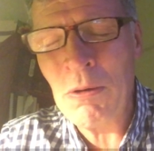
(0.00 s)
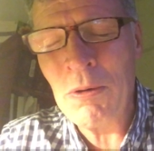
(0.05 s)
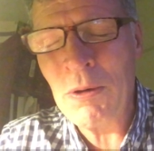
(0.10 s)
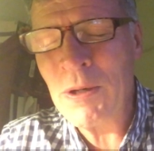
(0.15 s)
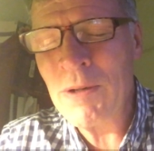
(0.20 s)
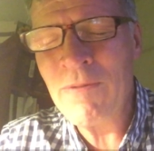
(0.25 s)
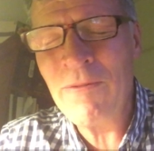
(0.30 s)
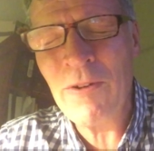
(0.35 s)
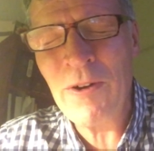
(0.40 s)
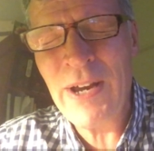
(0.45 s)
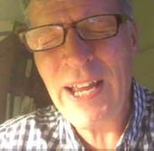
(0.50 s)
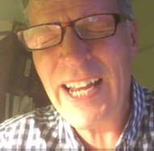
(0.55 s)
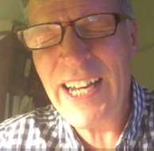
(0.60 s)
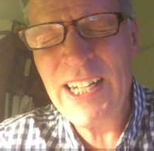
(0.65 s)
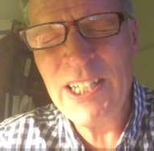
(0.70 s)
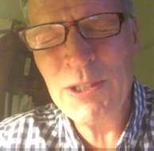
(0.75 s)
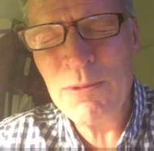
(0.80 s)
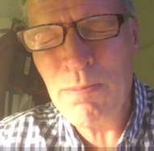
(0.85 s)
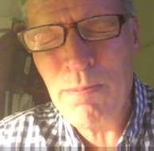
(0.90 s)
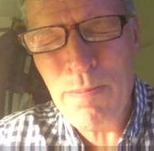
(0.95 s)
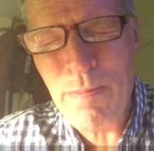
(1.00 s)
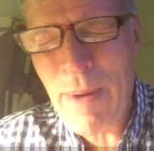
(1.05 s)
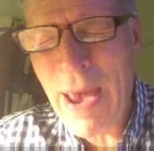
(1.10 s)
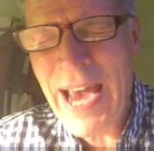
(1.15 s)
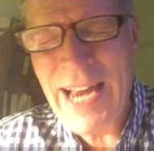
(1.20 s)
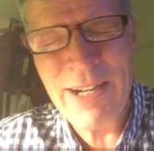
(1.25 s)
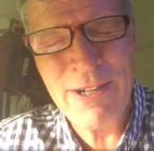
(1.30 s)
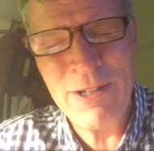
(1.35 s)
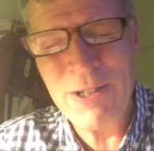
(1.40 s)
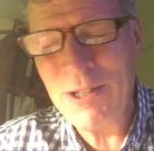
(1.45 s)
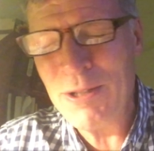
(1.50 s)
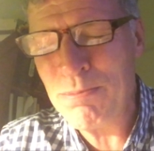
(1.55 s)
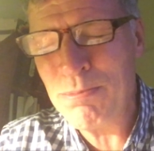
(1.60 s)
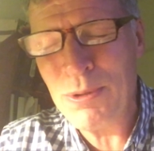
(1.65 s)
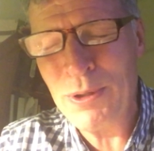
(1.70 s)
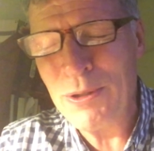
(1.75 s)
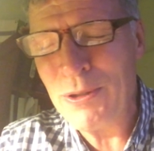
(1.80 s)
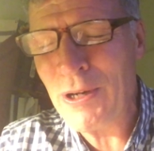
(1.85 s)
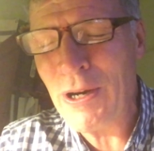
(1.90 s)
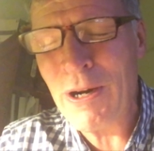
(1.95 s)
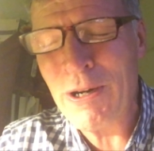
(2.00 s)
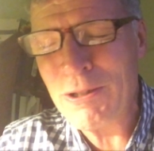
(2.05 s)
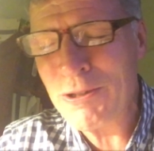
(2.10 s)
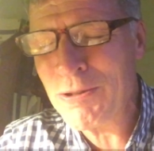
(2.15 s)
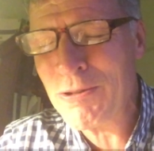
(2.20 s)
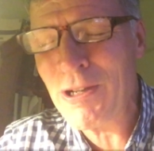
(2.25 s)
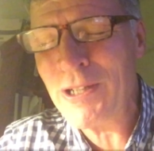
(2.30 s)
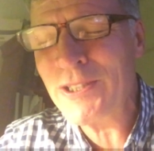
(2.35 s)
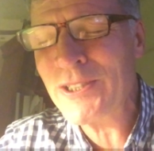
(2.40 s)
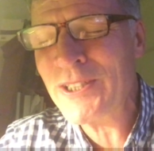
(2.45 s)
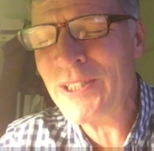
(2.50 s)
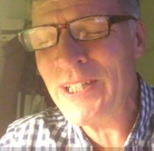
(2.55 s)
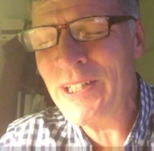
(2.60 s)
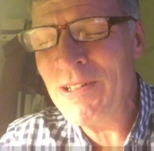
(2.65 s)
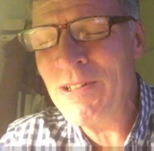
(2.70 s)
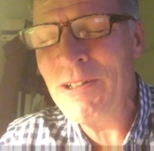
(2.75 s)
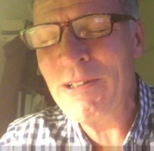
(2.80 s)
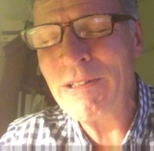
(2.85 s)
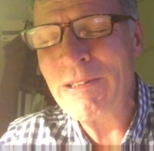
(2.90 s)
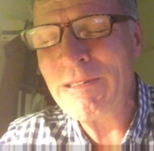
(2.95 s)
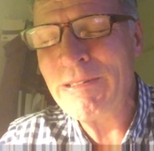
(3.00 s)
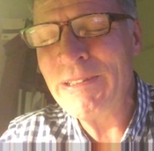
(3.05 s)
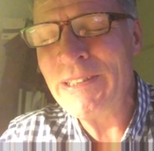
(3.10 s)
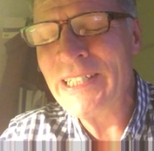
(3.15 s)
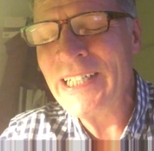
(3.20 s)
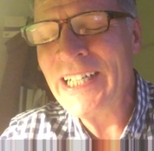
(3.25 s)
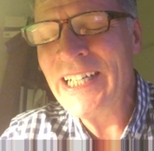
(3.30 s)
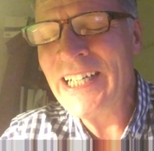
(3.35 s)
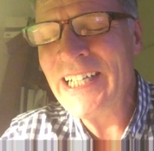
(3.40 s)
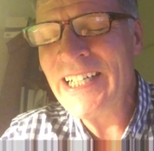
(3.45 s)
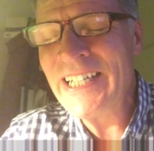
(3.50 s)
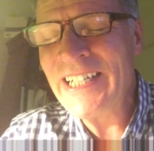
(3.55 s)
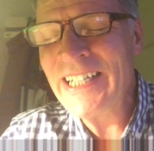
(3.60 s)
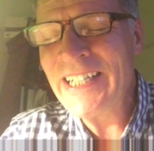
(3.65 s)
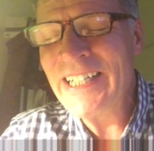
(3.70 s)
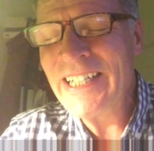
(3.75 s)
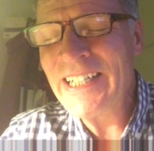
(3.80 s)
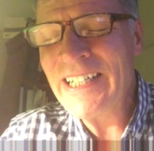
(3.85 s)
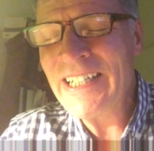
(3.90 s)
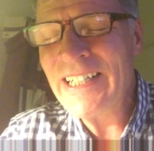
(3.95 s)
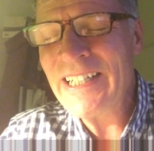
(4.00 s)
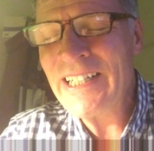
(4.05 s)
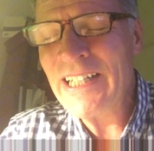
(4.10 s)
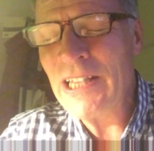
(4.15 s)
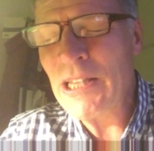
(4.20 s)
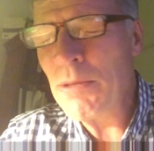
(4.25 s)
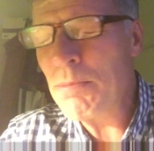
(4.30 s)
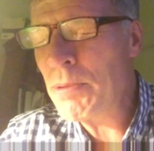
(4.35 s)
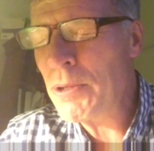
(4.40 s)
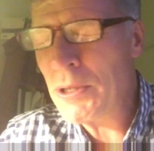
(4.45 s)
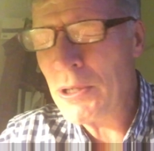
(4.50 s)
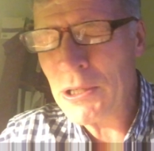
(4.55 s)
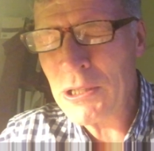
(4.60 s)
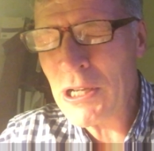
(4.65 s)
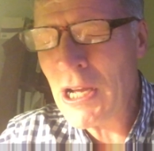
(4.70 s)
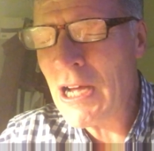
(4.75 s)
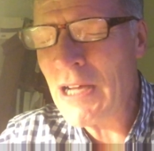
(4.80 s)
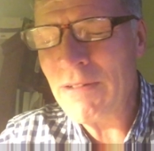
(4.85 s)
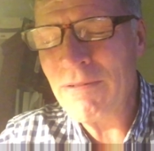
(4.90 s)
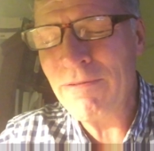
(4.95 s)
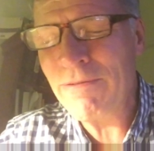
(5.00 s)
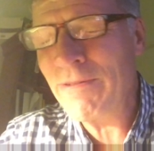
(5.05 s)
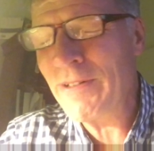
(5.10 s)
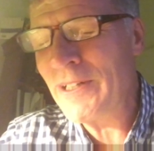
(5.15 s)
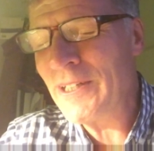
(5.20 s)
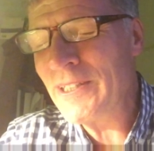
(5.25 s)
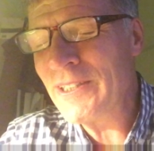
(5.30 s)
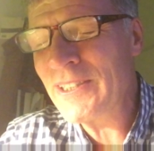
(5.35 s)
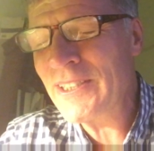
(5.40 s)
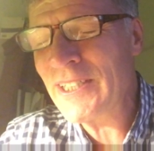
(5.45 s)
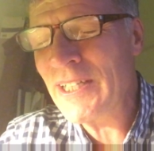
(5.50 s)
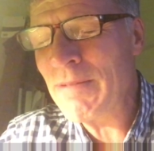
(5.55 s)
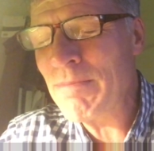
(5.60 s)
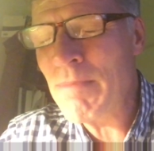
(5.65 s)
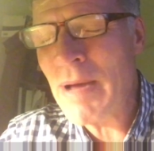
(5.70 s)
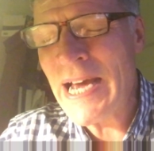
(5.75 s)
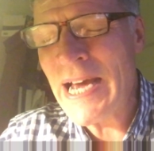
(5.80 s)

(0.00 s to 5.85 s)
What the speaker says: Lord, for it is better to put our trust in you than to put our confidence in